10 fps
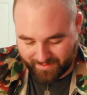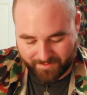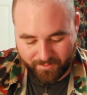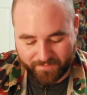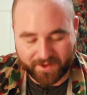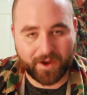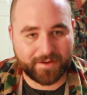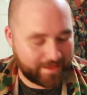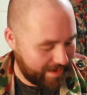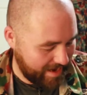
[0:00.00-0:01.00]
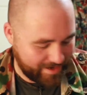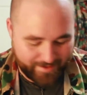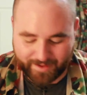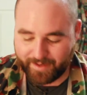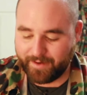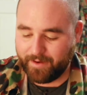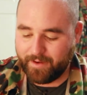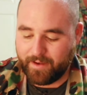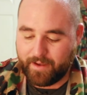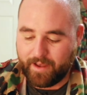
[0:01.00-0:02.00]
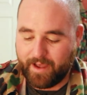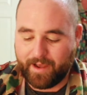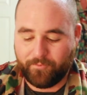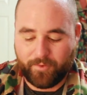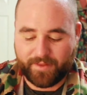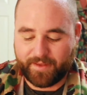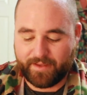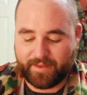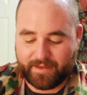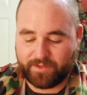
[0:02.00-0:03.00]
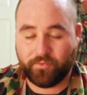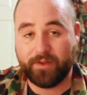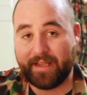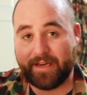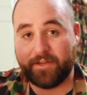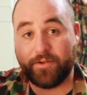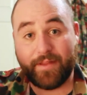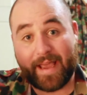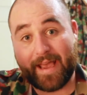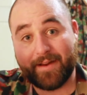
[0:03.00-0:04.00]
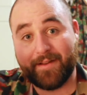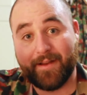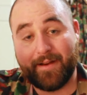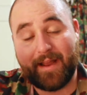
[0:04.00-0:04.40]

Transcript: Moving on to the handgun. One thing that's related to the handgun